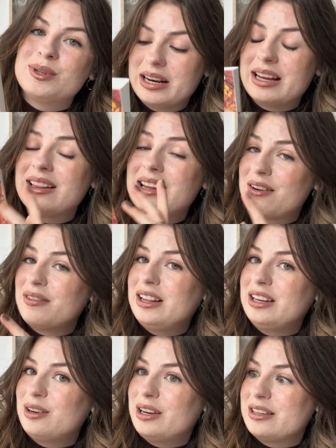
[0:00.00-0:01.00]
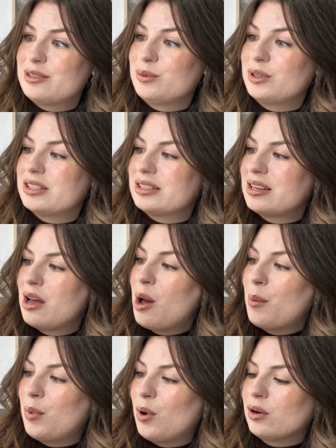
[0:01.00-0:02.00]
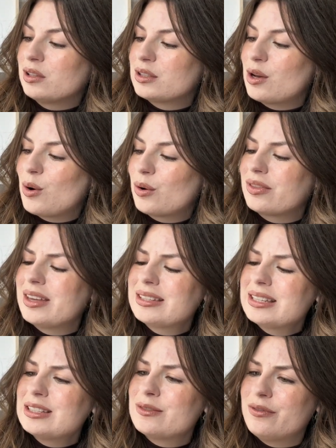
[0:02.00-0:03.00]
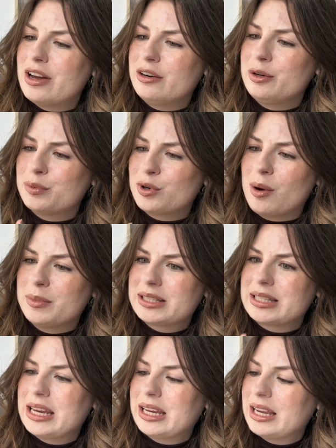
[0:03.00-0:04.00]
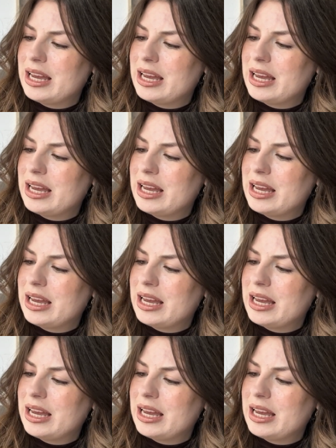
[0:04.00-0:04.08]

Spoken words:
And I love Ellie Hazelwood's book. So this is very promising.